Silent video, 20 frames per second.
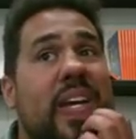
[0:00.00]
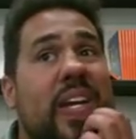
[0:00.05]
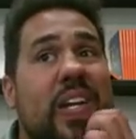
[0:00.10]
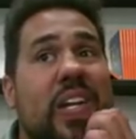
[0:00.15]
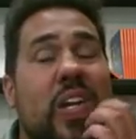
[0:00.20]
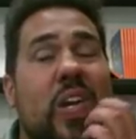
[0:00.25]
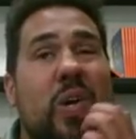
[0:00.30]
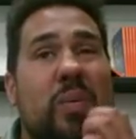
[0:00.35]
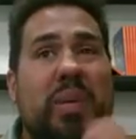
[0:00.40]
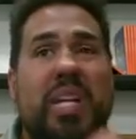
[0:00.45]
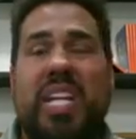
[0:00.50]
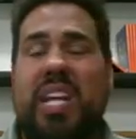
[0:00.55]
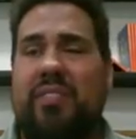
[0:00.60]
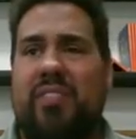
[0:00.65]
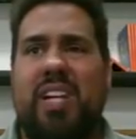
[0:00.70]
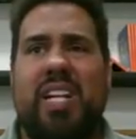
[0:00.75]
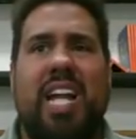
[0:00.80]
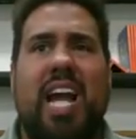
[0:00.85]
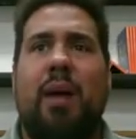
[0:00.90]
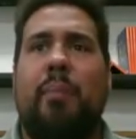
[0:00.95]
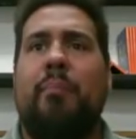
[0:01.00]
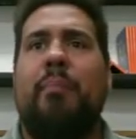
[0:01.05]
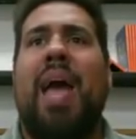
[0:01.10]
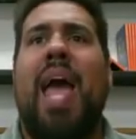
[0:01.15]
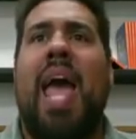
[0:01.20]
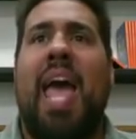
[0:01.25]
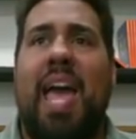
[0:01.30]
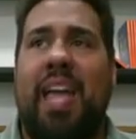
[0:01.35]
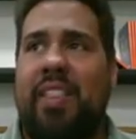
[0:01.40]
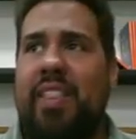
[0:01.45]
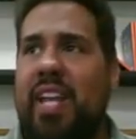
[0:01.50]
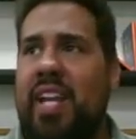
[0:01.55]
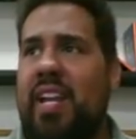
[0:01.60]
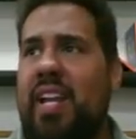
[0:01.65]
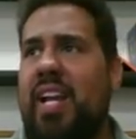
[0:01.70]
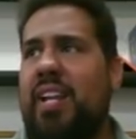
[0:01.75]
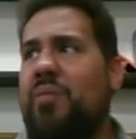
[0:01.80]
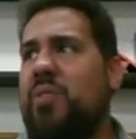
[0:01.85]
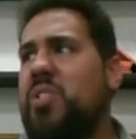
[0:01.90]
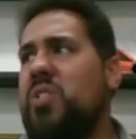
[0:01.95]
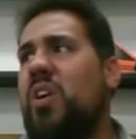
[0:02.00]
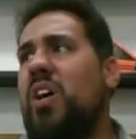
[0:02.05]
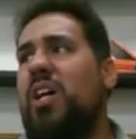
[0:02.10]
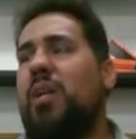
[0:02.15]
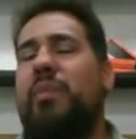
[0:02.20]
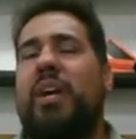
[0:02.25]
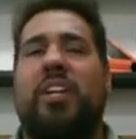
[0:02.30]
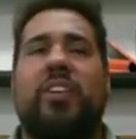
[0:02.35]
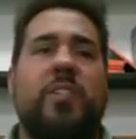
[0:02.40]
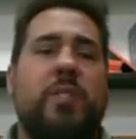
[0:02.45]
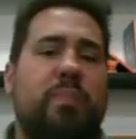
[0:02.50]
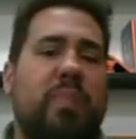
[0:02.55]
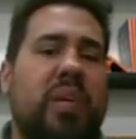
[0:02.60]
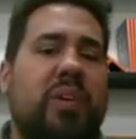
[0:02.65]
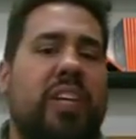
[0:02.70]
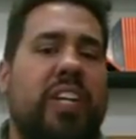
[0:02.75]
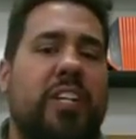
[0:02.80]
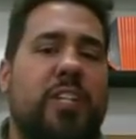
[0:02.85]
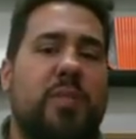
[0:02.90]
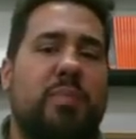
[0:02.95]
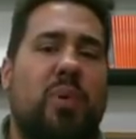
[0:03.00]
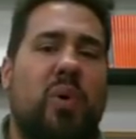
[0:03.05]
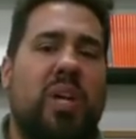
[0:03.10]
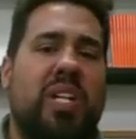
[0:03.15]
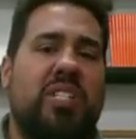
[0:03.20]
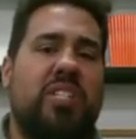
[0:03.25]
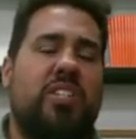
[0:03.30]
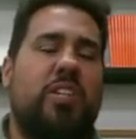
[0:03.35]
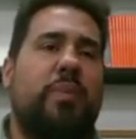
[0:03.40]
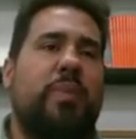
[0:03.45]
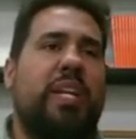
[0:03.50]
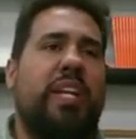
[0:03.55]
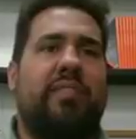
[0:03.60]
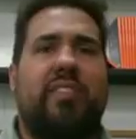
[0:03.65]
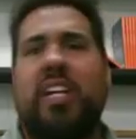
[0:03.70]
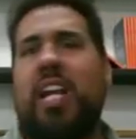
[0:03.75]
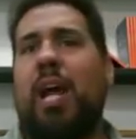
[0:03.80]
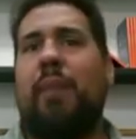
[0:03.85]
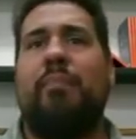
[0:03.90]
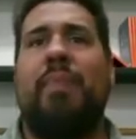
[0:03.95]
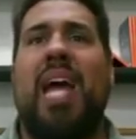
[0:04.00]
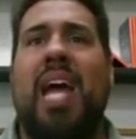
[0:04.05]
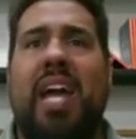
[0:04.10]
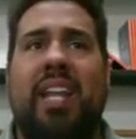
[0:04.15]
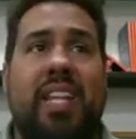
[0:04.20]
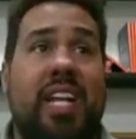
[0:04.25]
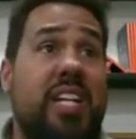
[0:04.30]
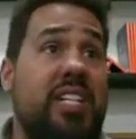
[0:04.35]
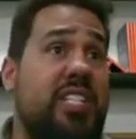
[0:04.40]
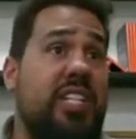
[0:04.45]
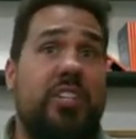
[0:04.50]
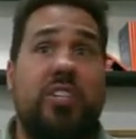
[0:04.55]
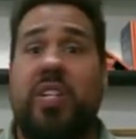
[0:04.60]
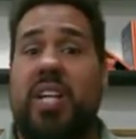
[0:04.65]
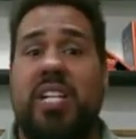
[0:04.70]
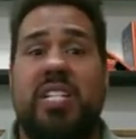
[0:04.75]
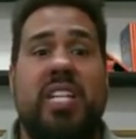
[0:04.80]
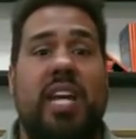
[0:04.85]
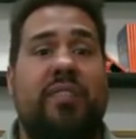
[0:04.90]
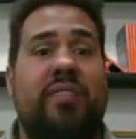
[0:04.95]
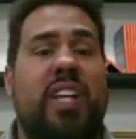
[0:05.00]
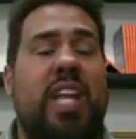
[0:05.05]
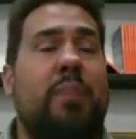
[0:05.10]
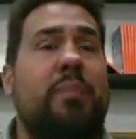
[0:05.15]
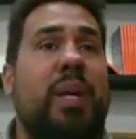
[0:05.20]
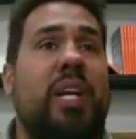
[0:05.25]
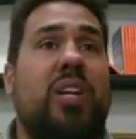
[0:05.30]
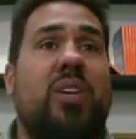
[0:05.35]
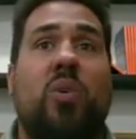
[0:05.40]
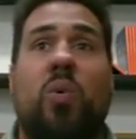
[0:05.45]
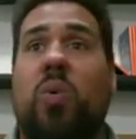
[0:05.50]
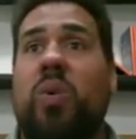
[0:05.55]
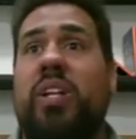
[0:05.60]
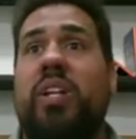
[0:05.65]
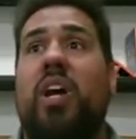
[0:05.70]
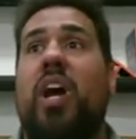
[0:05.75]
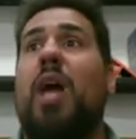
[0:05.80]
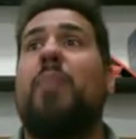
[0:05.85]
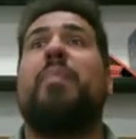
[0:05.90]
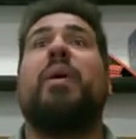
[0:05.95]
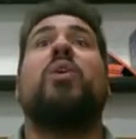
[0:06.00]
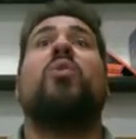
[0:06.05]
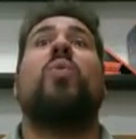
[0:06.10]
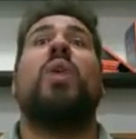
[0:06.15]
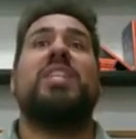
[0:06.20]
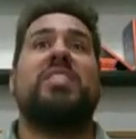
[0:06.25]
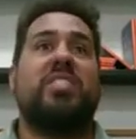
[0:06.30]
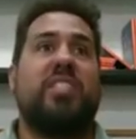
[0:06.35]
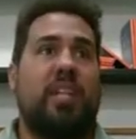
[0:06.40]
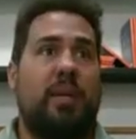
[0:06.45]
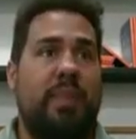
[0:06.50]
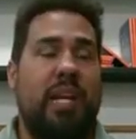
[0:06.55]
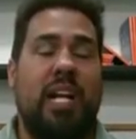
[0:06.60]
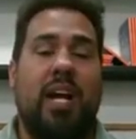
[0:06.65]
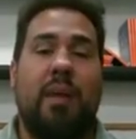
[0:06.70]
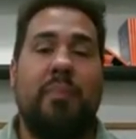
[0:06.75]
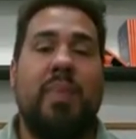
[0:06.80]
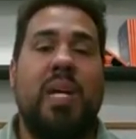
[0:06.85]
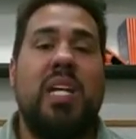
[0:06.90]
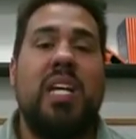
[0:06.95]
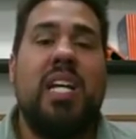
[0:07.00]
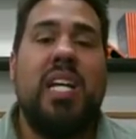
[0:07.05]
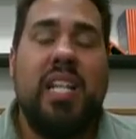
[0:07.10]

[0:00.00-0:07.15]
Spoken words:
Nobody ever got mad that I was talking about experience points, and nobody ever got mad that I said you guys have an epic, you know, epic quest coming up.